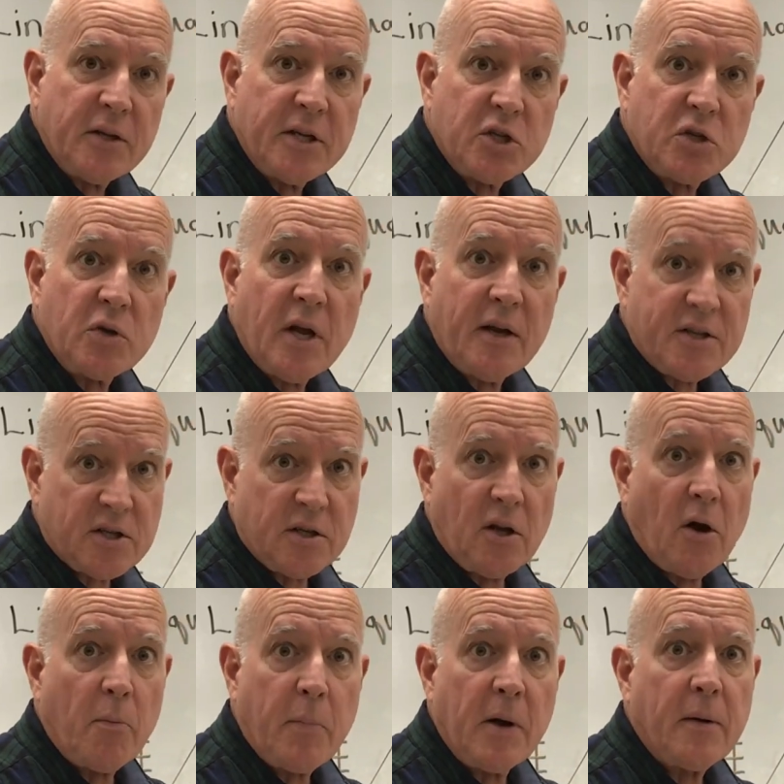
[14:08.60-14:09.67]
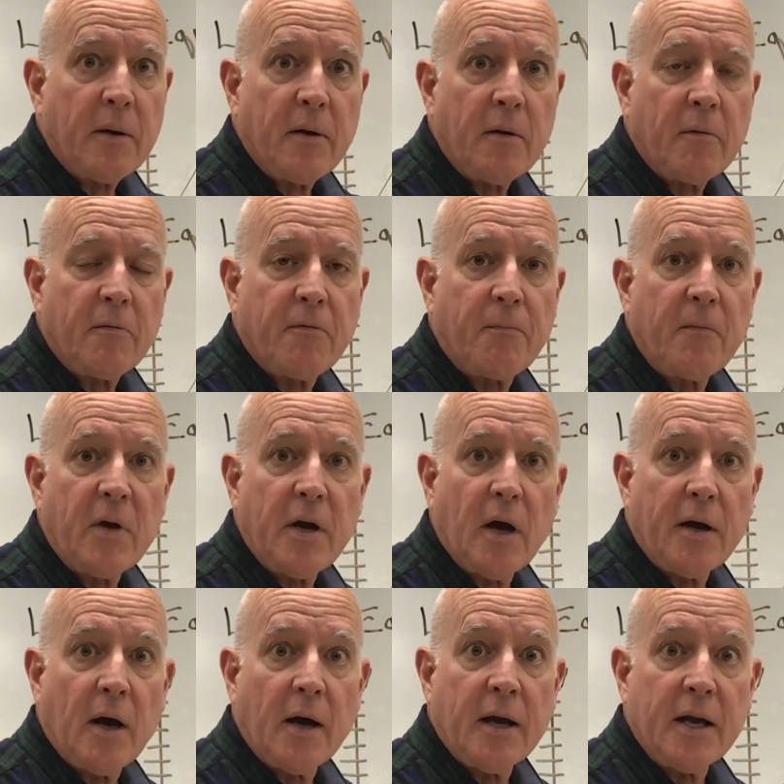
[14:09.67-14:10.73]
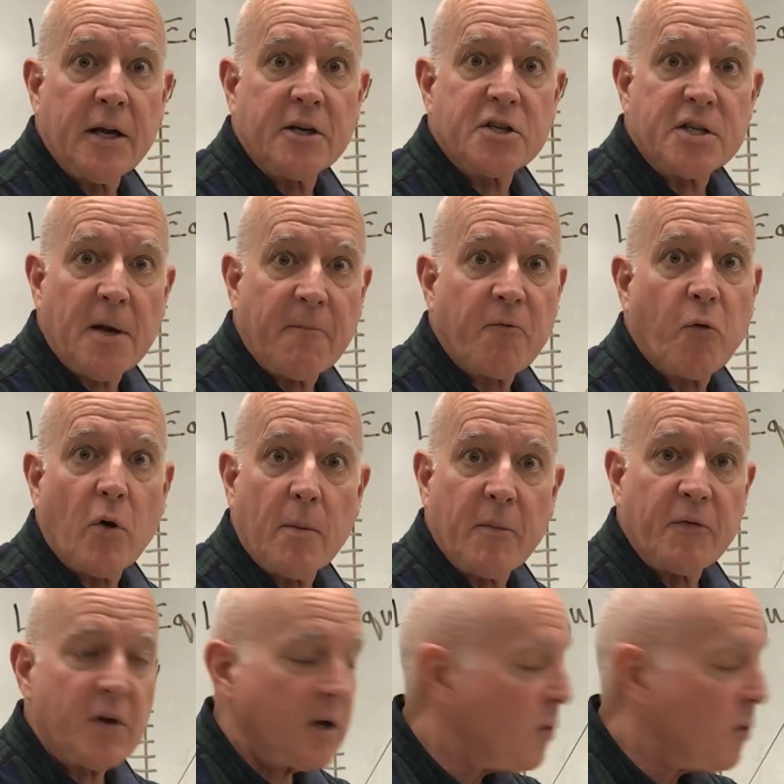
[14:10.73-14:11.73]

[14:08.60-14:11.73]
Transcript: in this slope intercept form of the